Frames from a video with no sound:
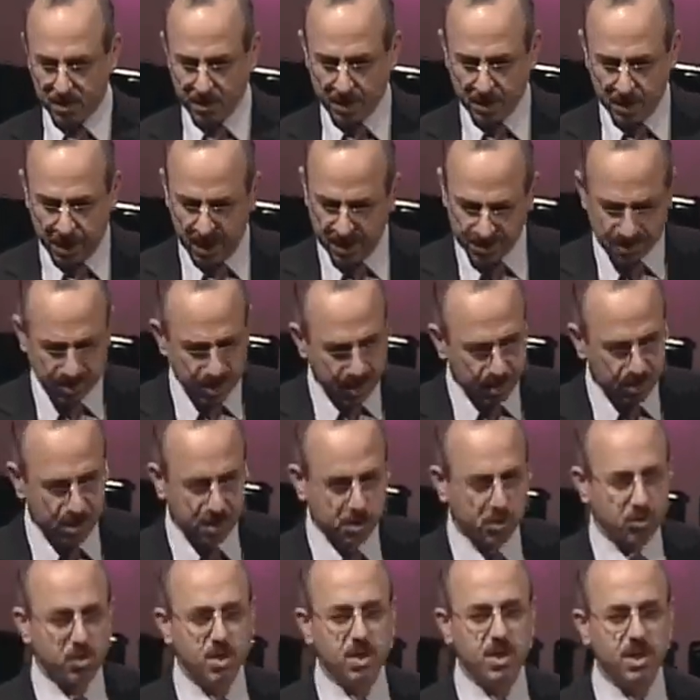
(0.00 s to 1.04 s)
I
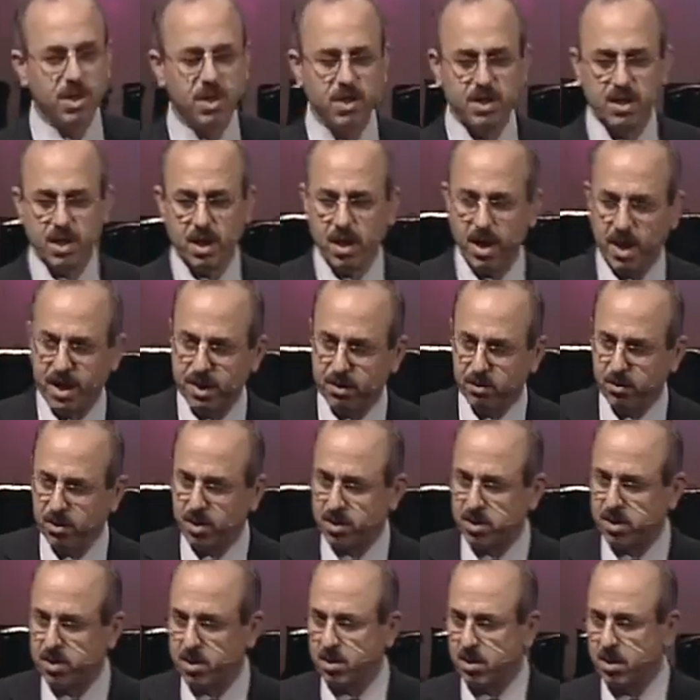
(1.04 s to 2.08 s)
started to learn the
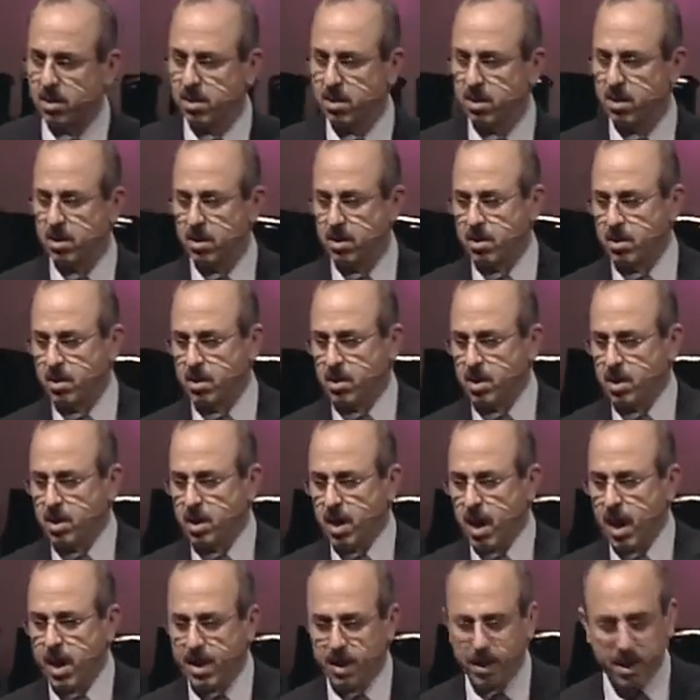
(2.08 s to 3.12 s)
language
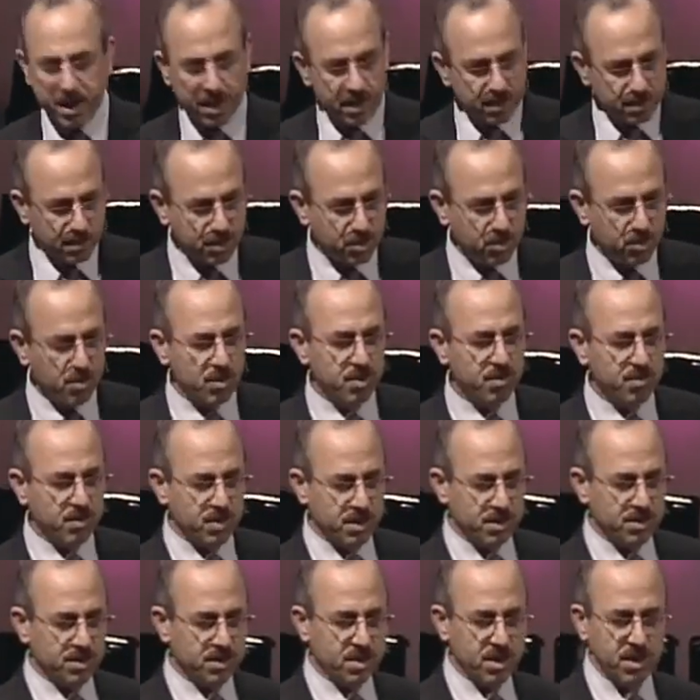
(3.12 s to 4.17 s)
and I entered
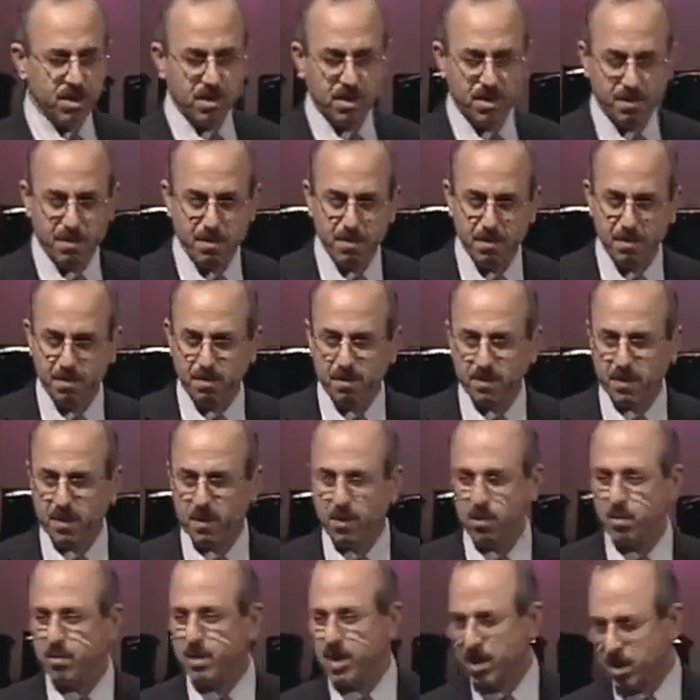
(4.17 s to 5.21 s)
university
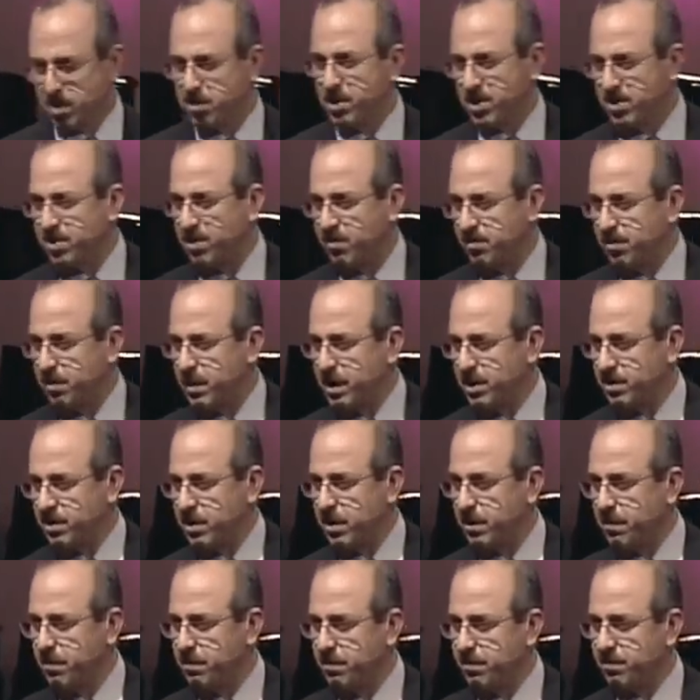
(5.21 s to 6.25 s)
to make myself
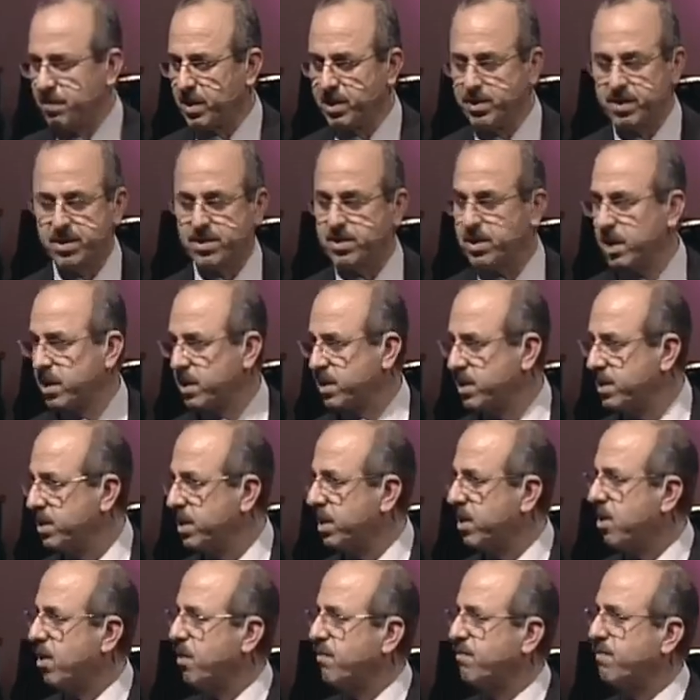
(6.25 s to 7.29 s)
busy. In the 2nd
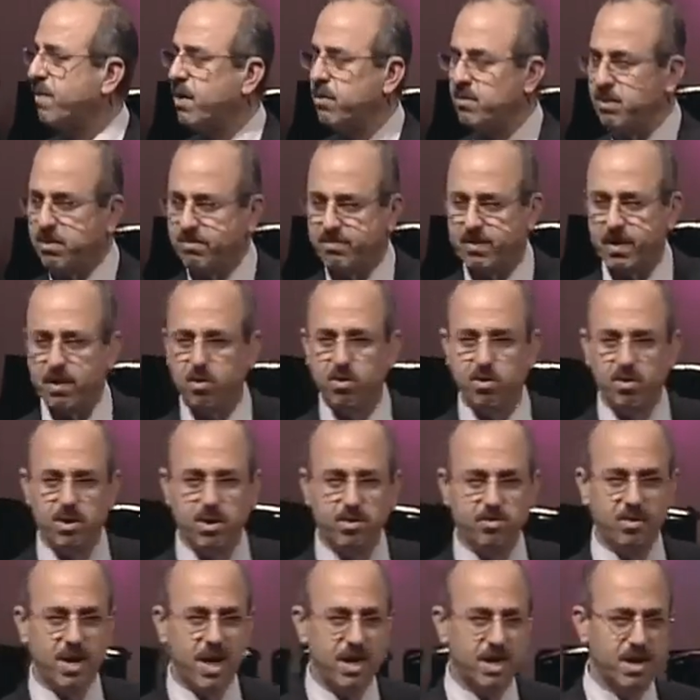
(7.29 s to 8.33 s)
year, I found a fellow
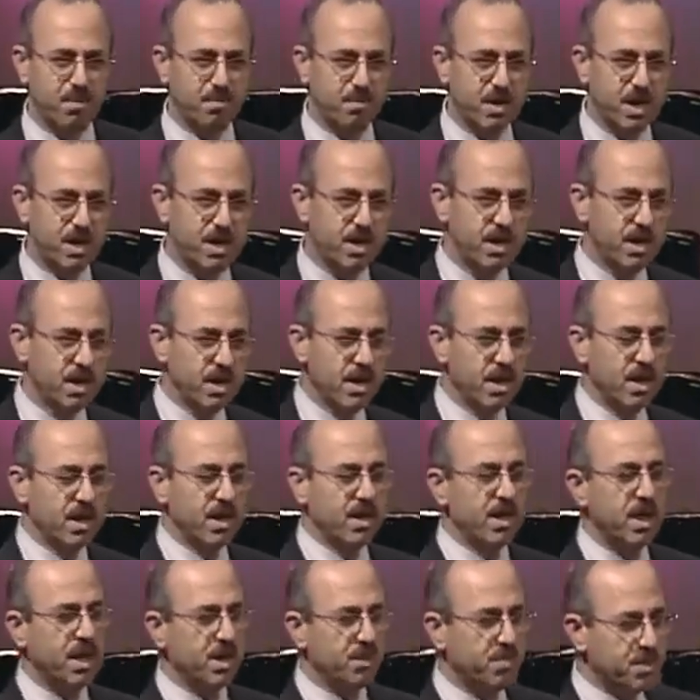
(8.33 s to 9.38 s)
Iranian man.
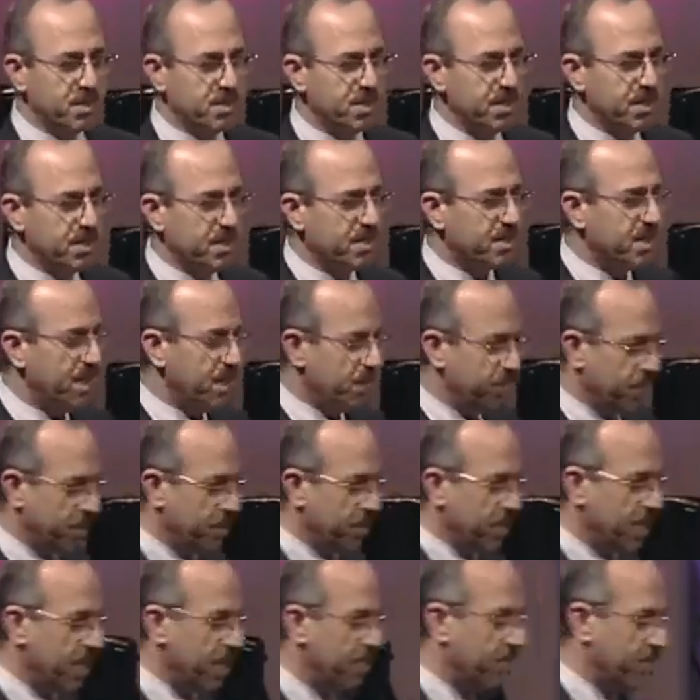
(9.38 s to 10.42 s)
He had business there. We
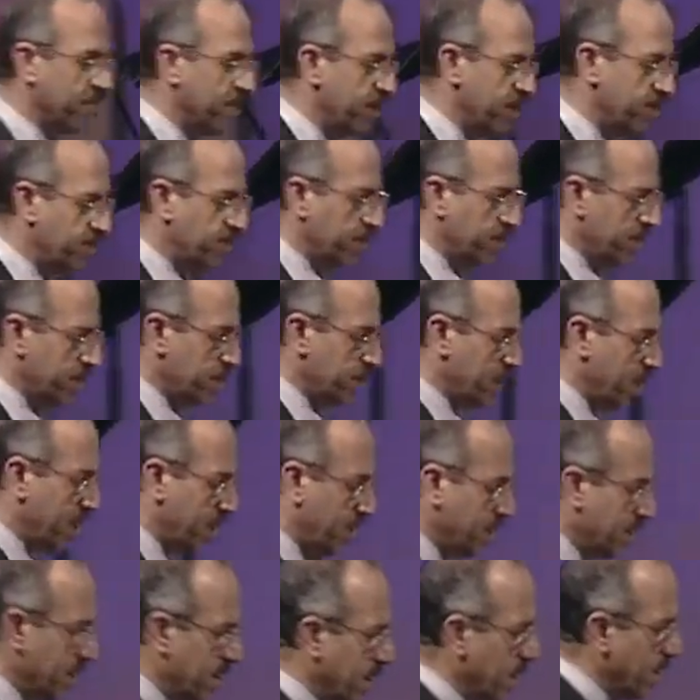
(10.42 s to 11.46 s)
became friends with each other.